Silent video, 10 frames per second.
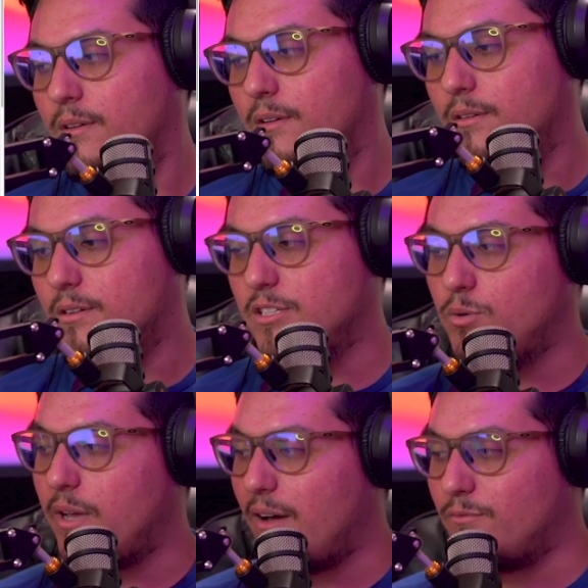because you
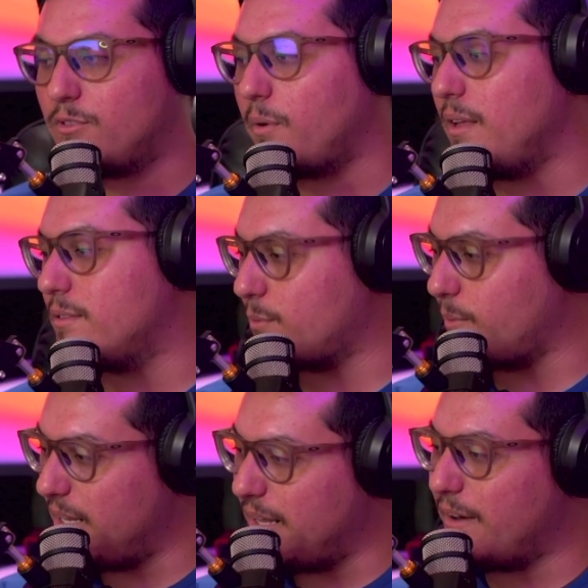have three
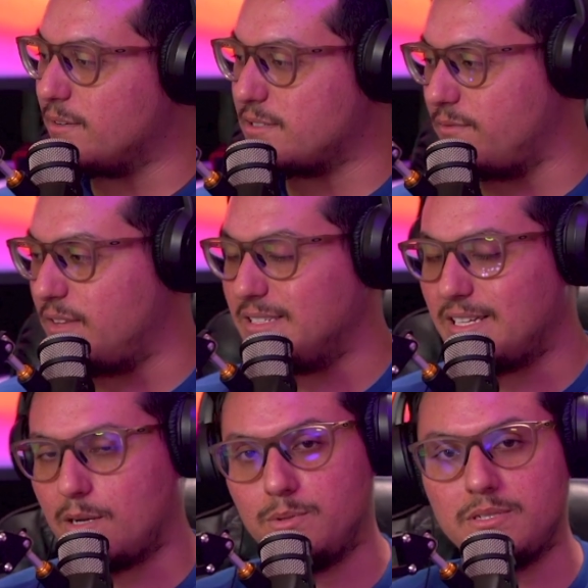layers of things that
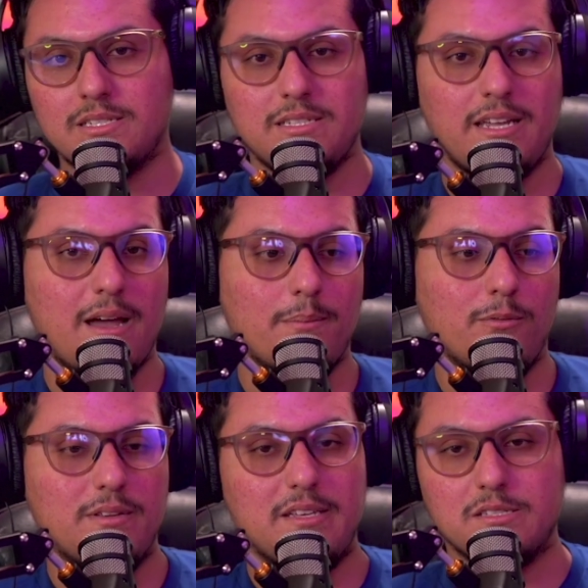could potentially happen
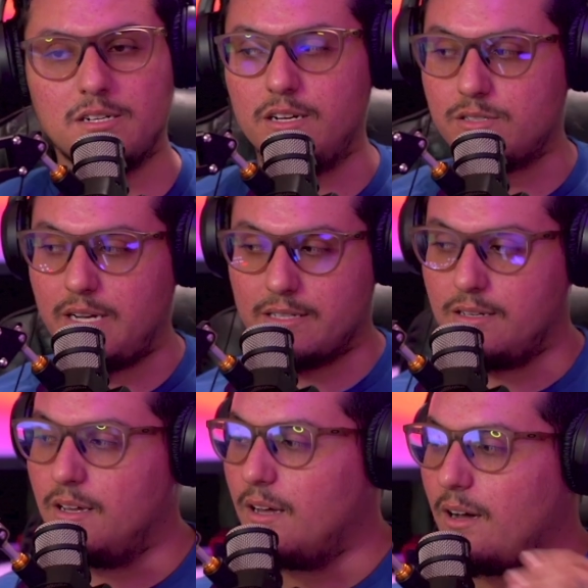with his contract.
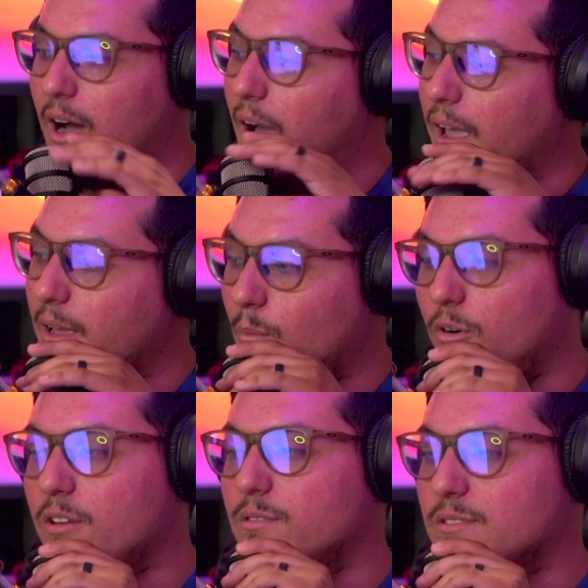I am one
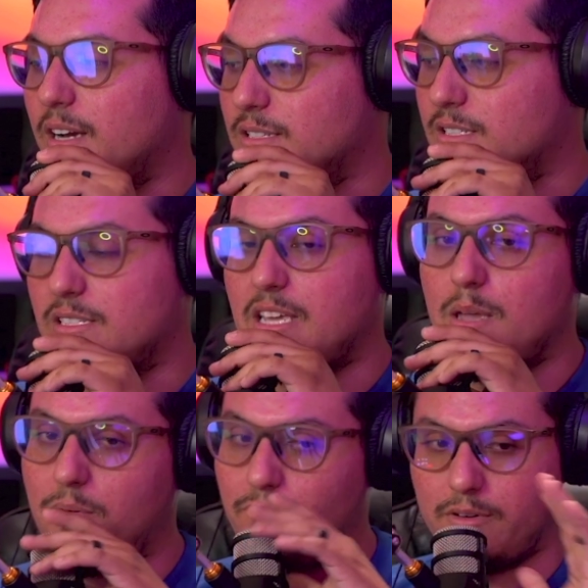of those guys. Just keep
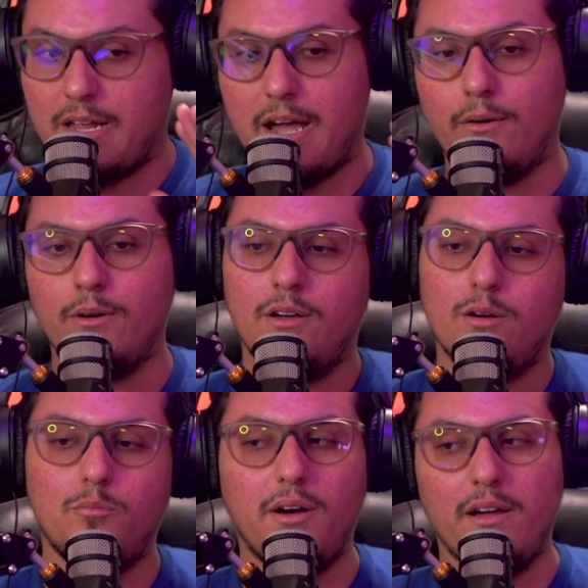him for now,
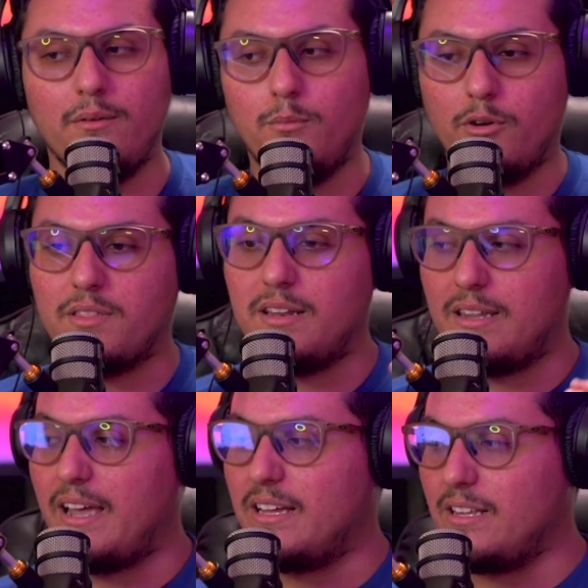but more than
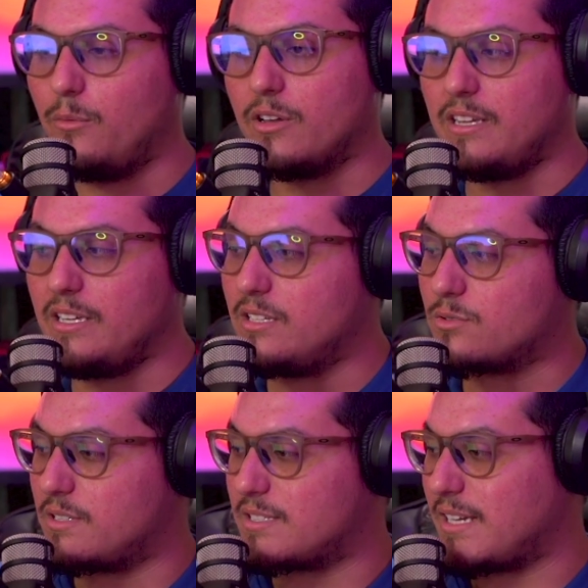likely we're leaning toward
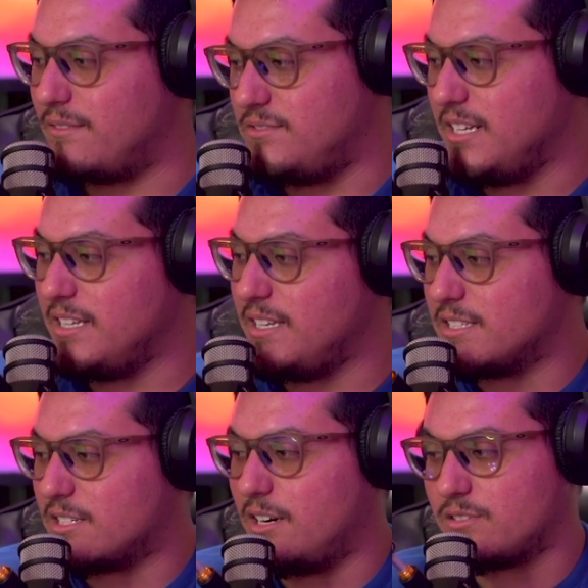the side of dealing his
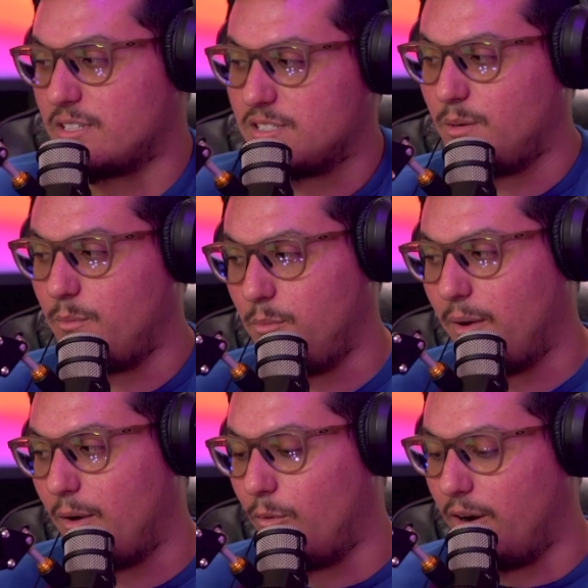contract to someone who
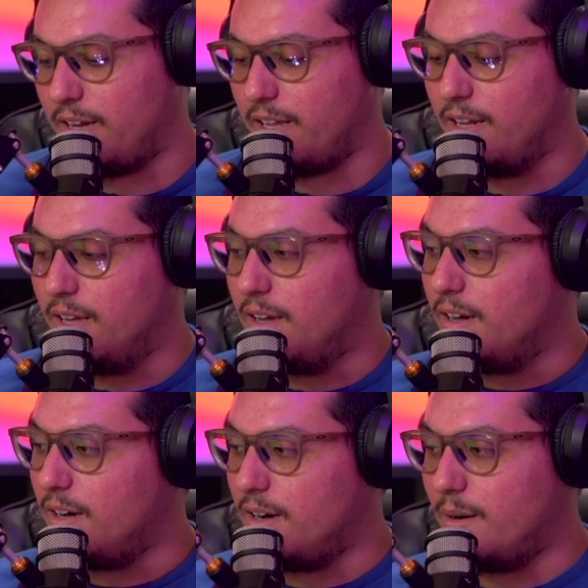might want it
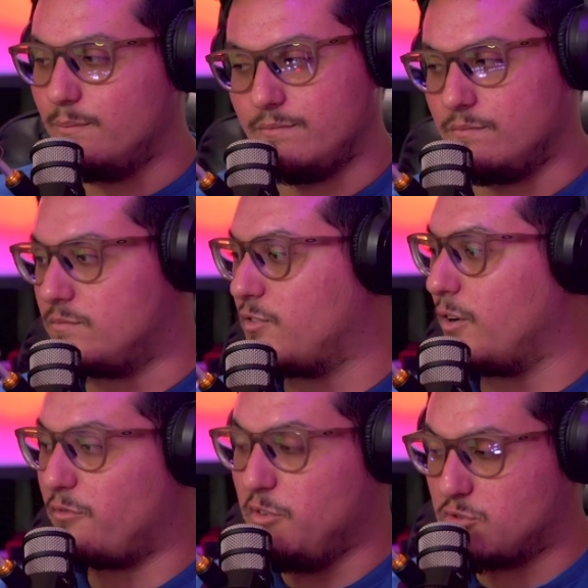for a
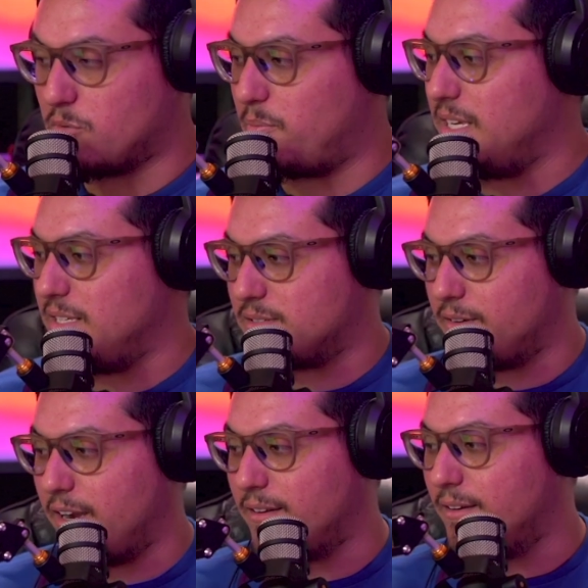future piece,
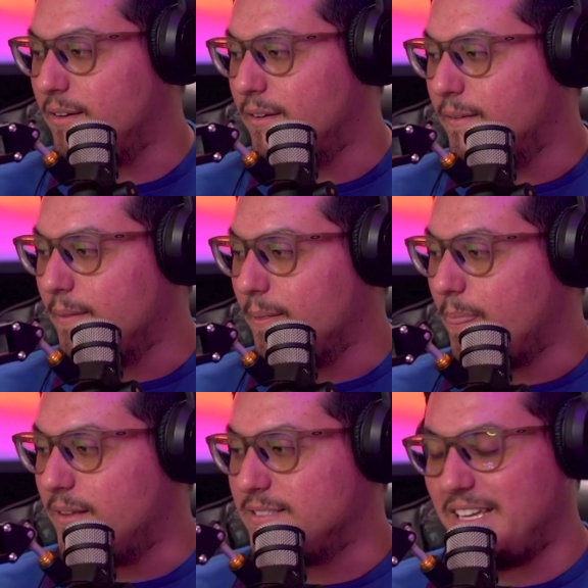right?
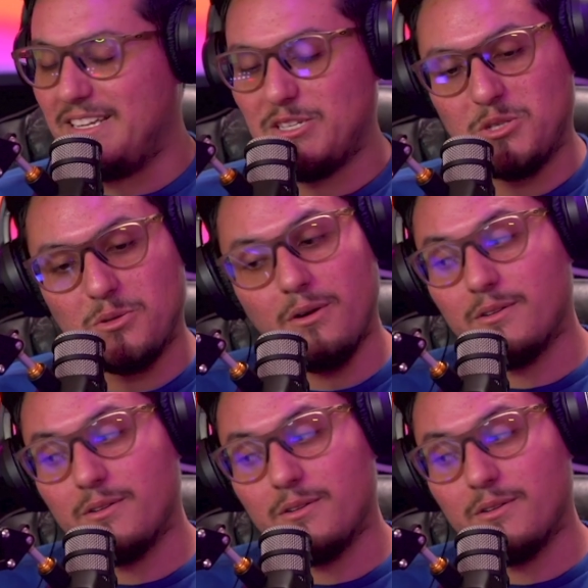Dennis Schroeder,